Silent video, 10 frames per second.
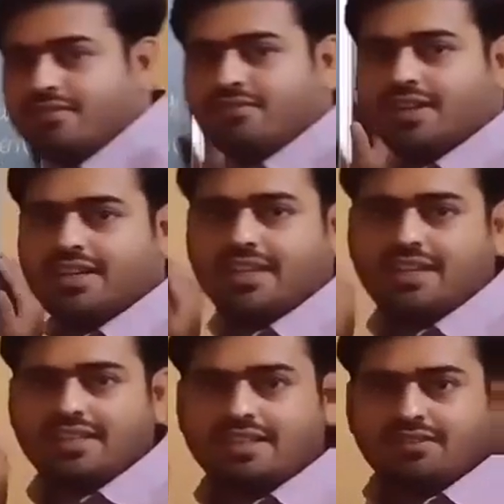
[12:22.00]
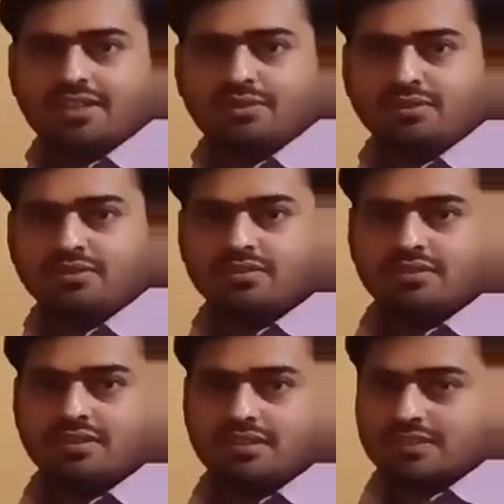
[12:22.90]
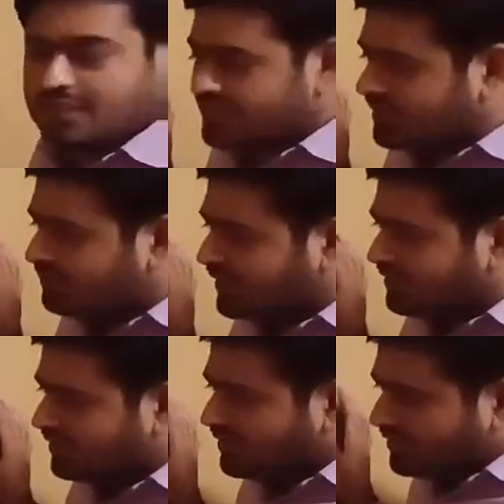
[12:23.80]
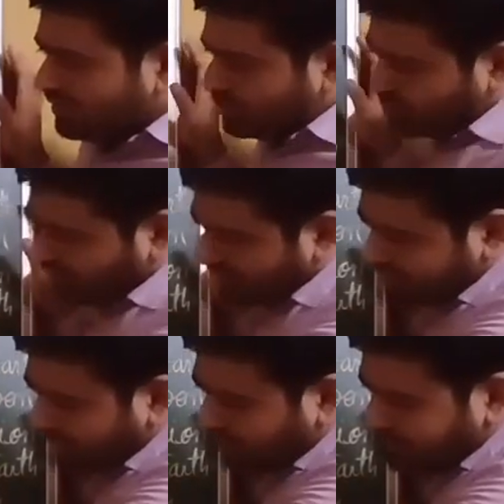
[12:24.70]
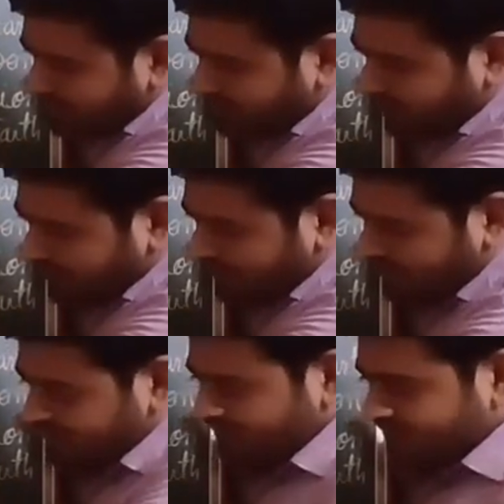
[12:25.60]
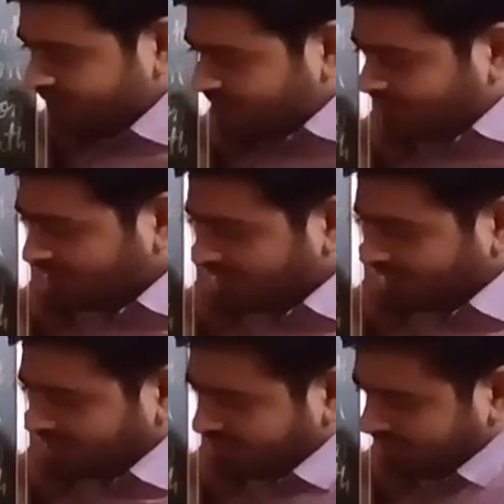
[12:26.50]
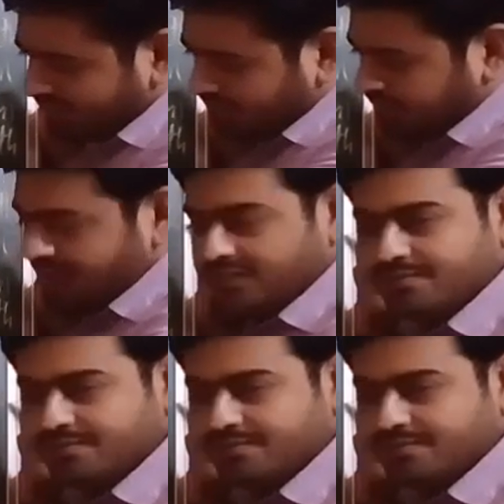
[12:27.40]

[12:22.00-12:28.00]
1 degree is equal to 60 minutes. So instead of this 1 degree we can write 60 minutes.